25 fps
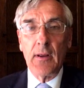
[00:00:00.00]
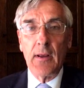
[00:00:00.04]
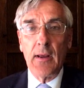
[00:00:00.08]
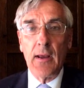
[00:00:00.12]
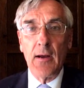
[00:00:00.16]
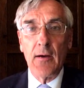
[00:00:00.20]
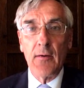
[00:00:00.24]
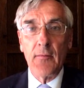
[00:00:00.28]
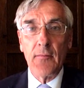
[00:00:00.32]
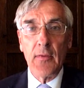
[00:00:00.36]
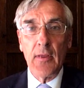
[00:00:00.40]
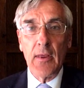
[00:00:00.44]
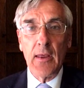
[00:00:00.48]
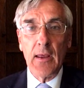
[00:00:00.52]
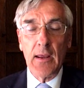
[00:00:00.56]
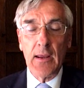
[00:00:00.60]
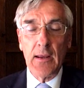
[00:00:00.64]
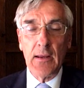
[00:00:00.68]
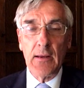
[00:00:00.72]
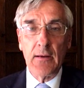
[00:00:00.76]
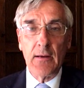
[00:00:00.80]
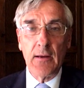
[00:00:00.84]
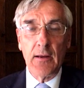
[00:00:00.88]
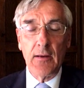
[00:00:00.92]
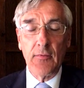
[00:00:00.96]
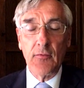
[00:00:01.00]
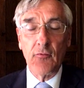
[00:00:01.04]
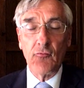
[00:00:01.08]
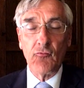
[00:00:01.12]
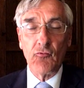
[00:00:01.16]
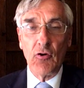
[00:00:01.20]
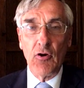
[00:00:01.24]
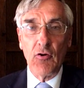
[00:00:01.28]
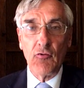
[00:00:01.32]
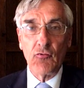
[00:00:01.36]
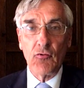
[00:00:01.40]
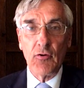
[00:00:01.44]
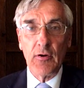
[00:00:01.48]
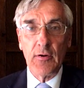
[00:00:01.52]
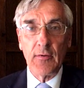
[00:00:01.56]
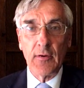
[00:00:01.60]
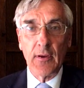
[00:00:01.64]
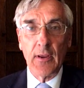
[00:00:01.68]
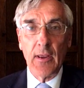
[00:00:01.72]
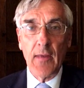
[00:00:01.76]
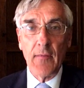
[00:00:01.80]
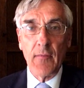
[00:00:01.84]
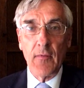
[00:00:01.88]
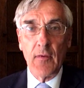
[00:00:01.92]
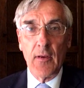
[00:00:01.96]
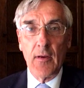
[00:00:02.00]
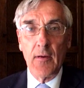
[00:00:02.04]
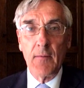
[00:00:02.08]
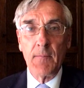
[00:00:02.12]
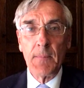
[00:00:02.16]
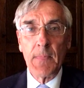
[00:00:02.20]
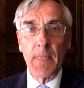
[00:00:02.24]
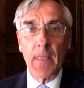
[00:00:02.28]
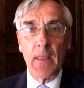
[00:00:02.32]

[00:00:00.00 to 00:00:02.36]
how they and the Treasury together